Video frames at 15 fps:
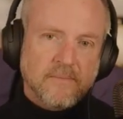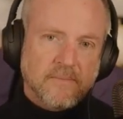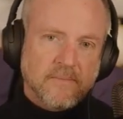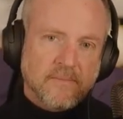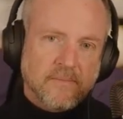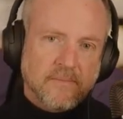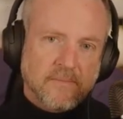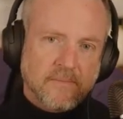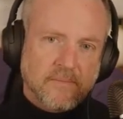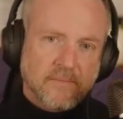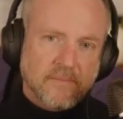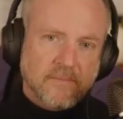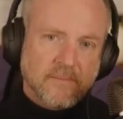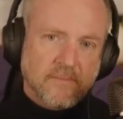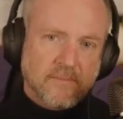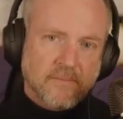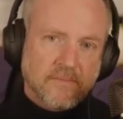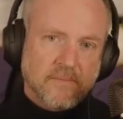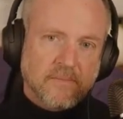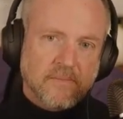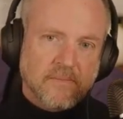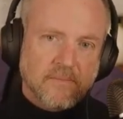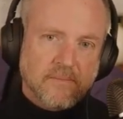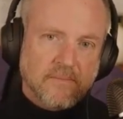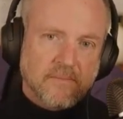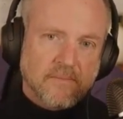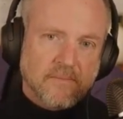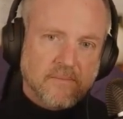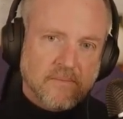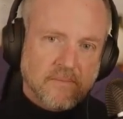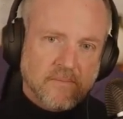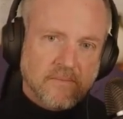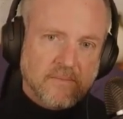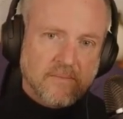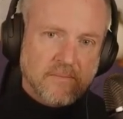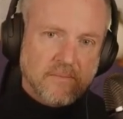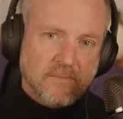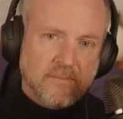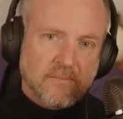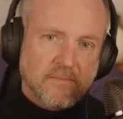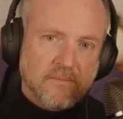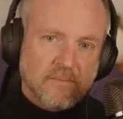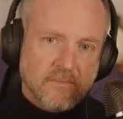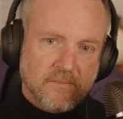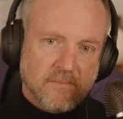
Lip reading: No words are spoken by the person on screen.